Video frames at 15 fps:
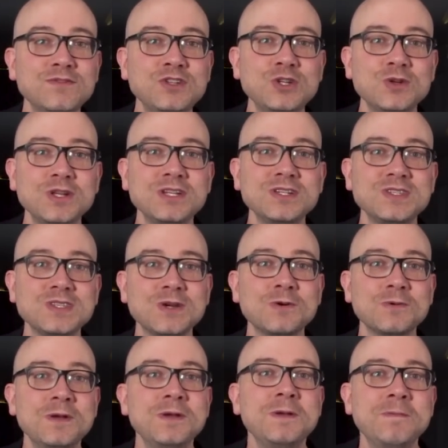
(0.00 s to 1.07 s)
shooting,
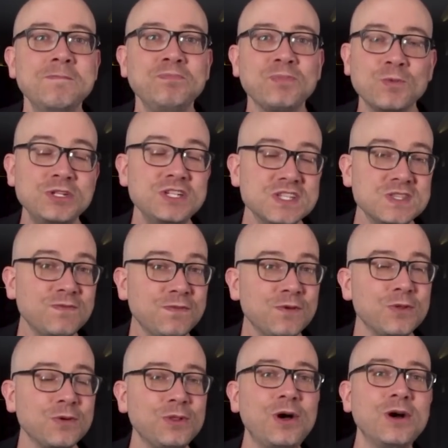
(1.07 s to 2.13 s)
so which is
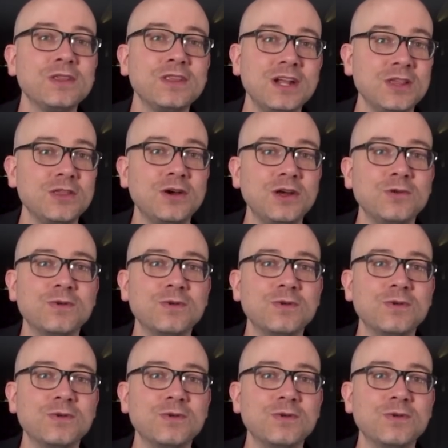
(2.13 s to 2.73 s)
further along than I thought it